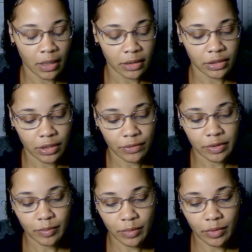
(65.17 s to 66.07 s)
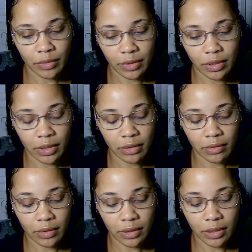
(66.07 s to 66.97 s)
Show us more
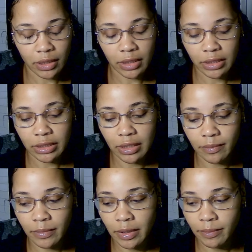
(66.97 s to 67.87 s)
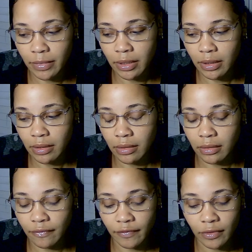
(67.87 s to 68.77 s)
on this commitment
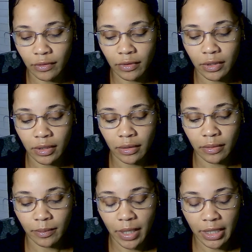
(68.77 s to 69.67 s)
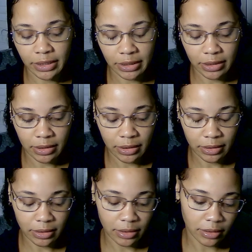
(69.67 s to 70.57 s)
for
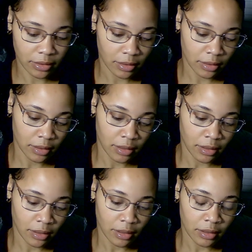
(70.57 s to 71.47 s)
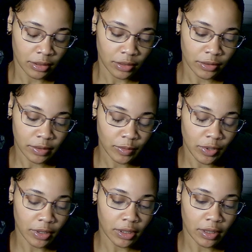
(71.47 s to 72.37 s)
Pisces. Show us more
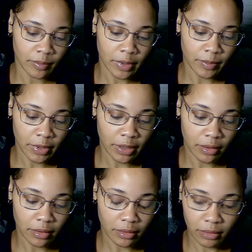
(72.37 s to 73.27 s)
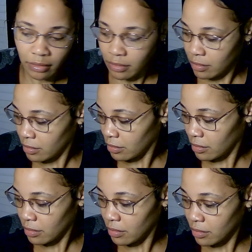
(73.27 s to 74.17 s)
on the commitment
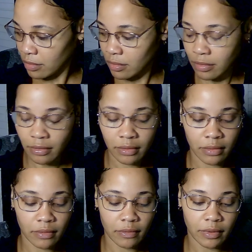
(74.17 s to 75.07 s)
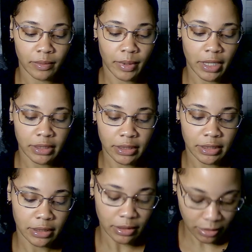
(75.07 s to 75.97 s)
for
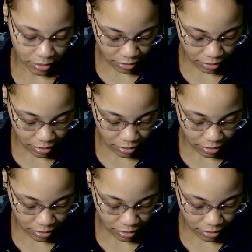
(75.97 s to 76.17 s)
Pisces.